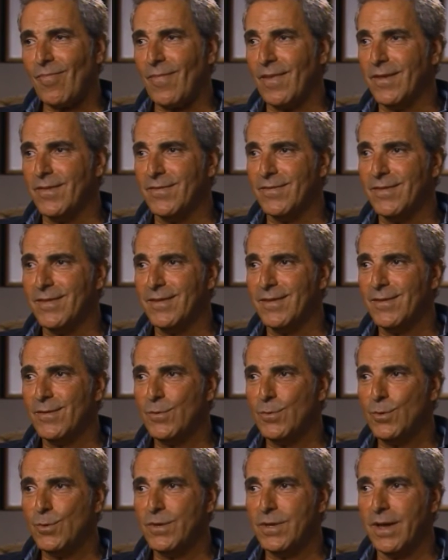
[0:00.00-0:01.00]
as the
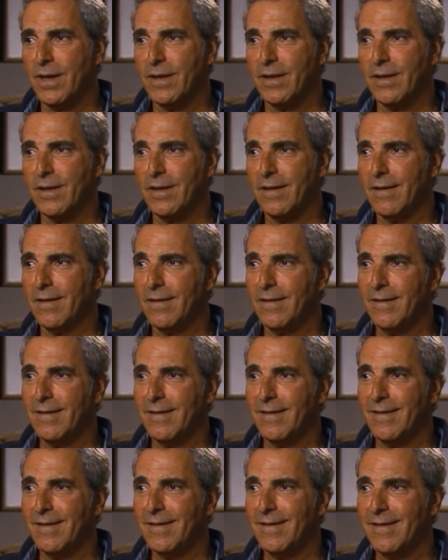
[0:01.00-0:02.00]
Teutonic uh,
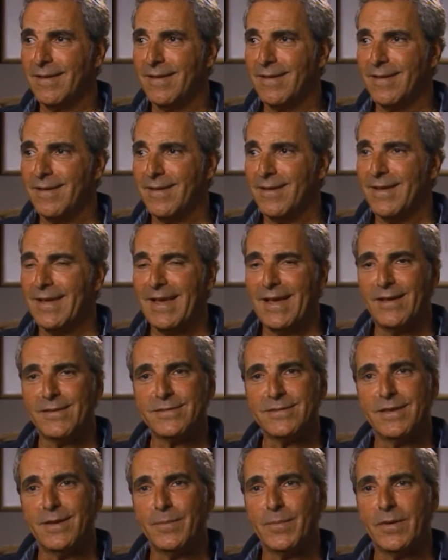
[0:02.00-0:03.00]

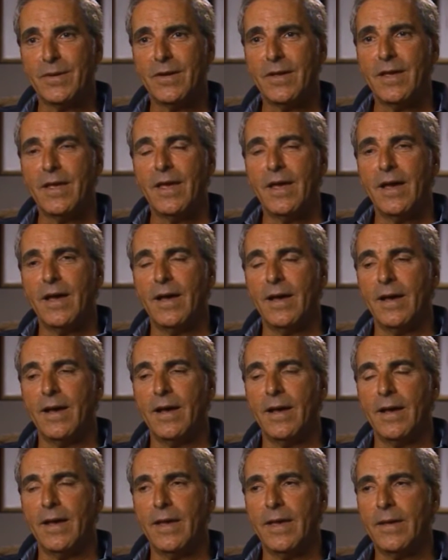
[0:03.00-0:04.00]
housekeeper.
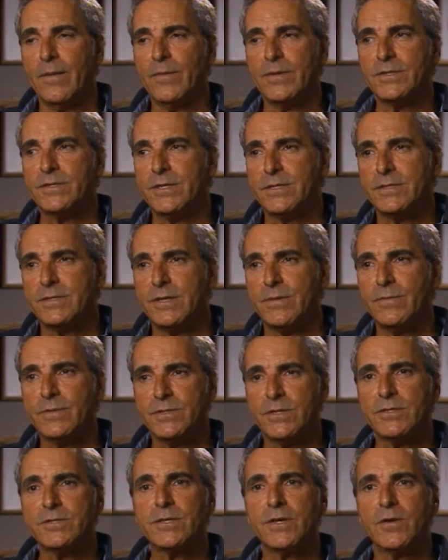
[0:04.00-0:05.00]
Uh, and it was, just, it was
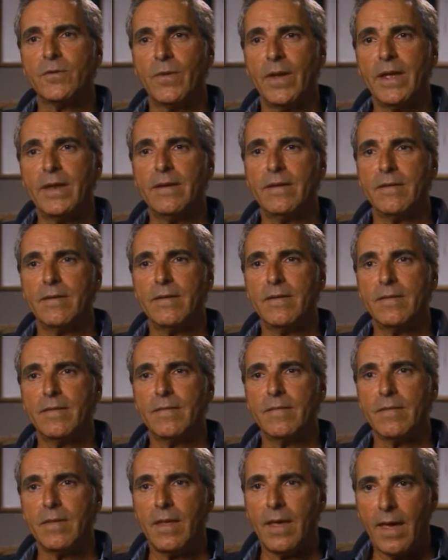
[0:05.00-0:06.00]
just a great
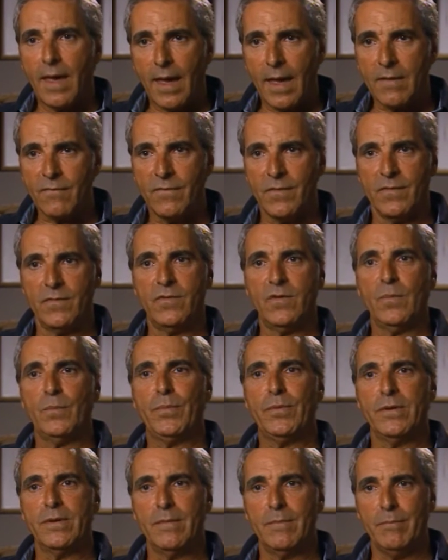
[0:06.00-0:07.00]
canvas to
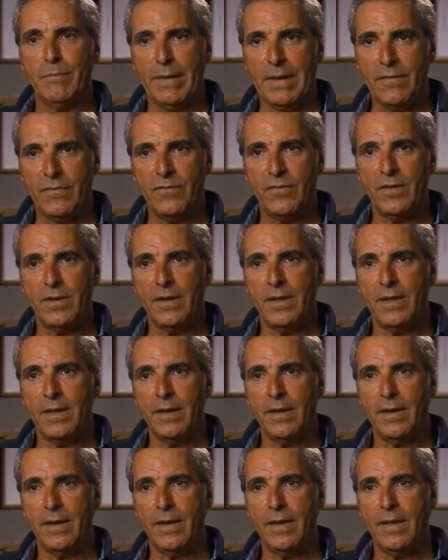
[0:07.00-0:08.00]
put Benson
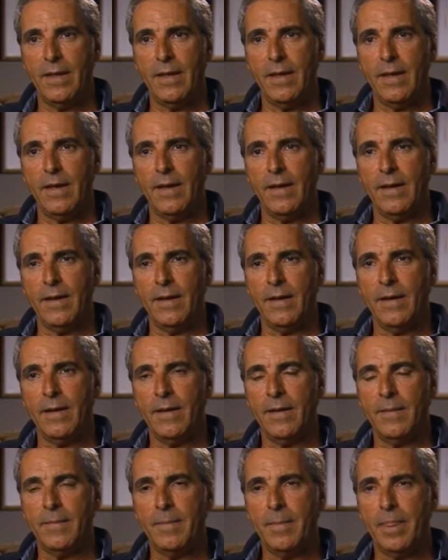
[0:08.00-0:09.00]
in.
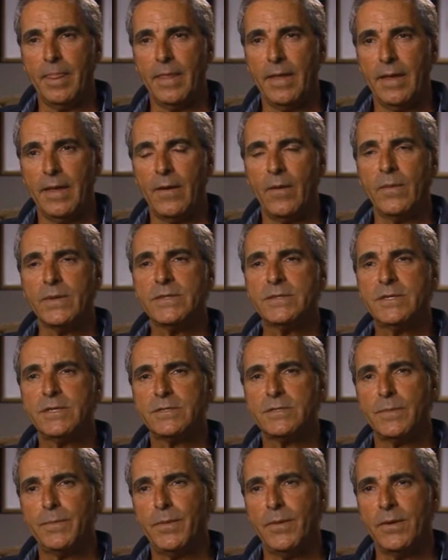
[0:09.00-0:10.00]
Um, it always
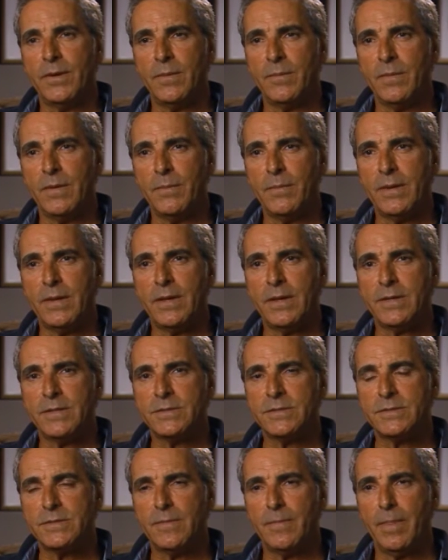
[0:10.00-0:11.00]
disappointed me
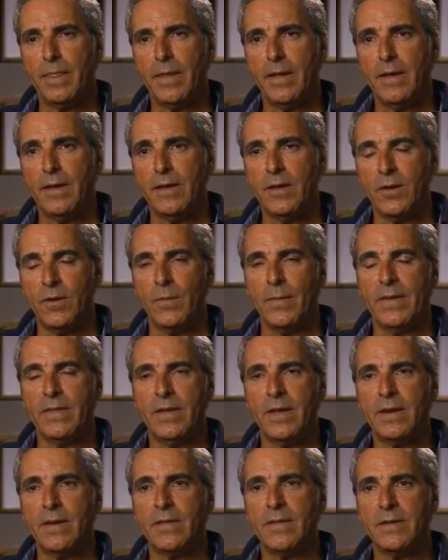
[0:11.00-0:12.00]
because, you know, by the
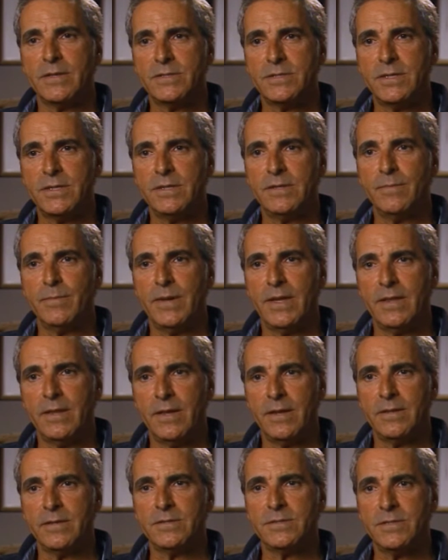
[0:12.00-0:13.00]
end of that, by the
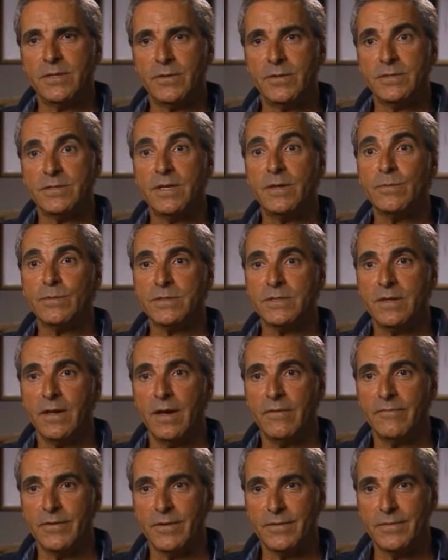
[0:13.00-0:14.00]
end of the series, he was
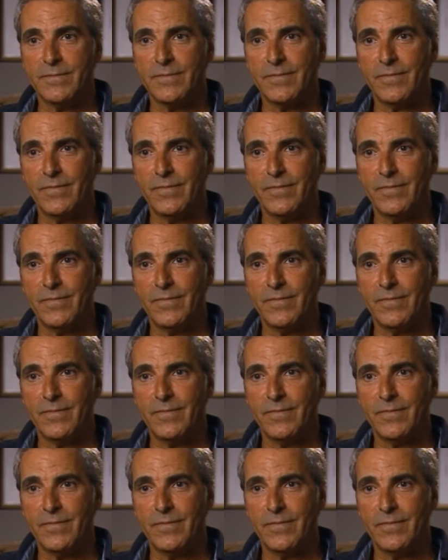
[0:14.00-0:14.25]
governor.